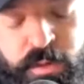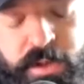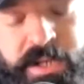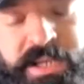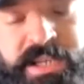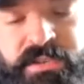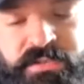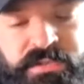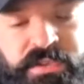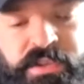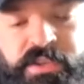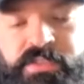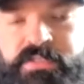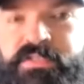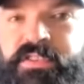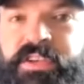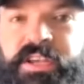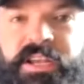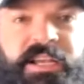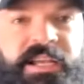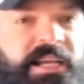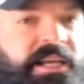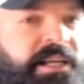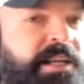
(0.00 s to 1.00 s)
rookie
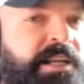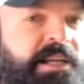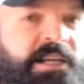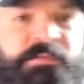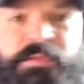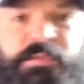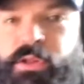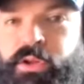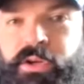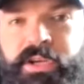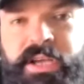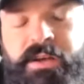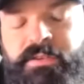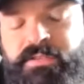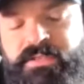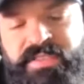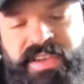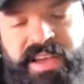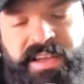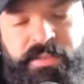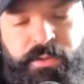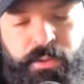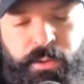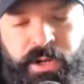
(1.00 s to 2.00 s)
season, and he didn't even look
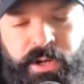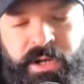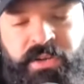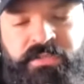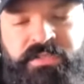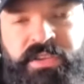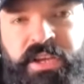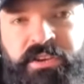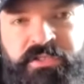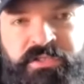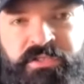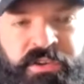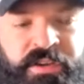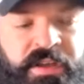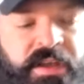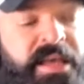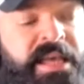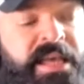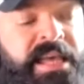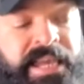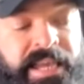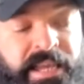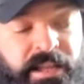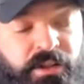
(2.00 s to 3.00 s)
outside the organization.
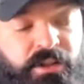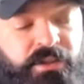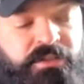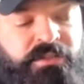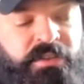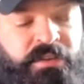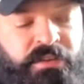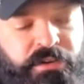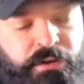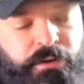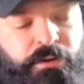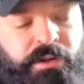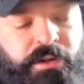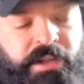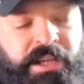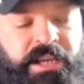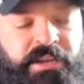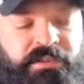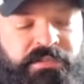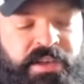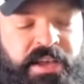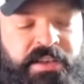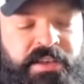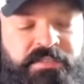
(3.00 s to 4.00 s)
He looked internally.
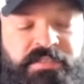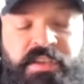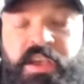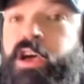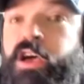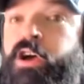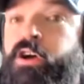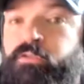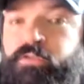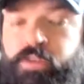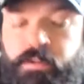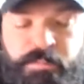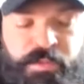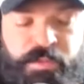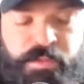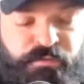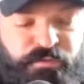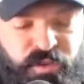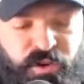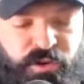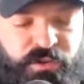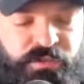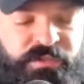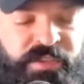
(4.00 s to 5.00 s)
He says, "From the
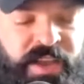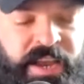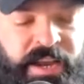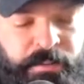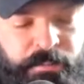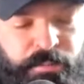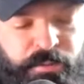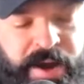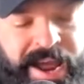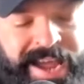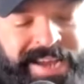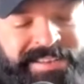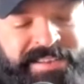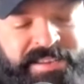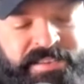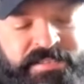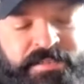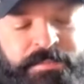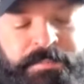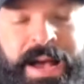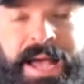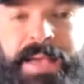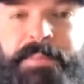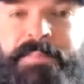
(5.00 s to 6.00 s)
first day in
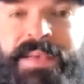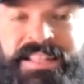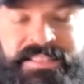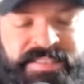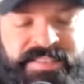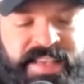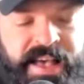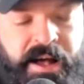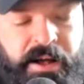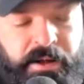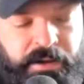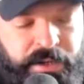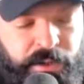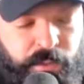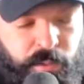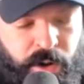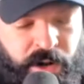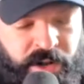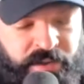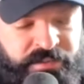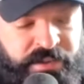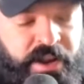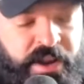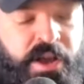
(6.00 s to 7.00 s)
practice, my mentality
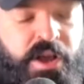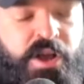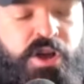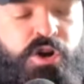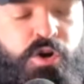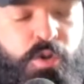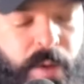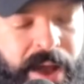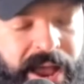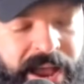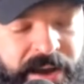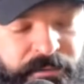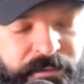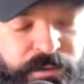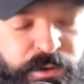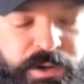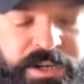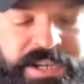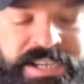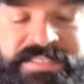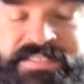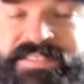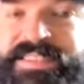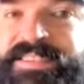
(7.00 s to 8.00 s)
was
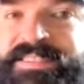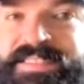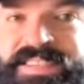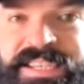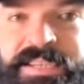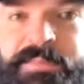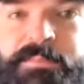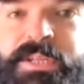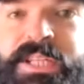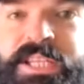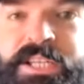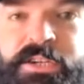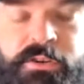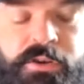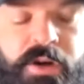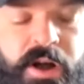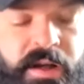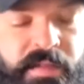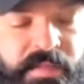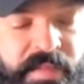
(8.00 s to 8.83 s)
whoever is the team leader